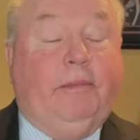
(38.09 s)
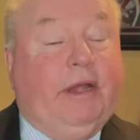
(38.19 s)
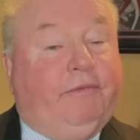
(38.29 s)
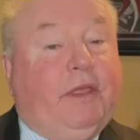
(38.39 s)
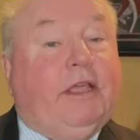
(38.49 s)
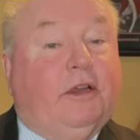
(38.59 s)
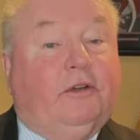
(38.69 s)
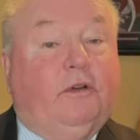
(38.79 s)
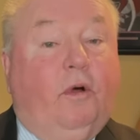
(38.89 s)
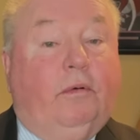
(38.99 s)
I mean, if they
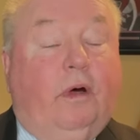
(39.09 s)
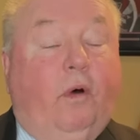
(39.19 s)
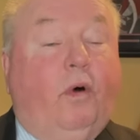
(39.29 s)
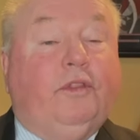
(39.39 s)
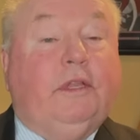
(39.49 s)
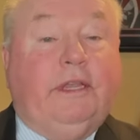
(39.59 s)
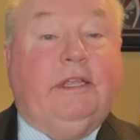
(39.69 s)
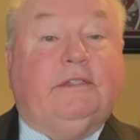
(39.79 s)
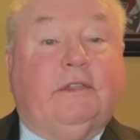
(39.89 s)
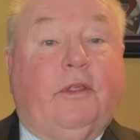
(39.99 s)
could hold the
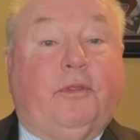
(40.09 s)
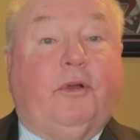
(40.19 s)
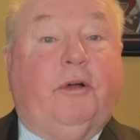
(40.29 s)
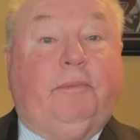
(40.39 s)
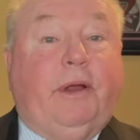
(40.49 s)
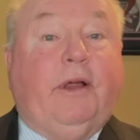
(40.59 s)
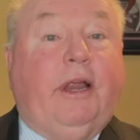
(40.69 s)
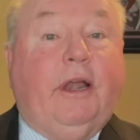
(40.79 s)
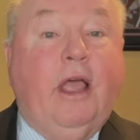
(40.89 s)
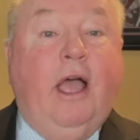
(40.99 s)
leads in the third
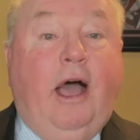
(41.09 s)
period,